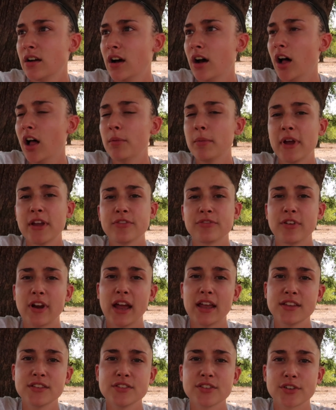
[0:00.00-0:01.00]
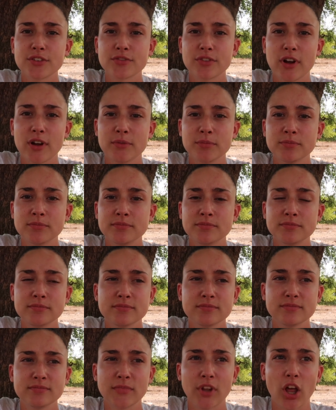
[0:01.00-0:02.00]
All of my friends are from
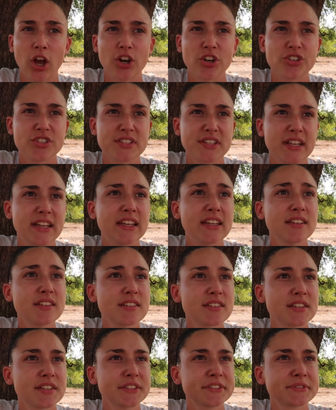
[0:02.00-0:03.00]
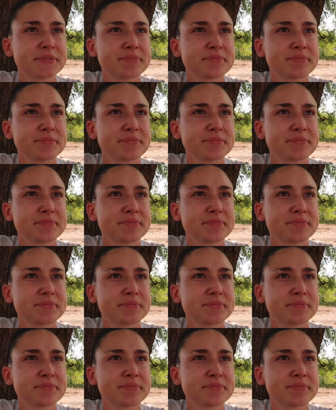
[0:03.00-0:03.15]
large cities.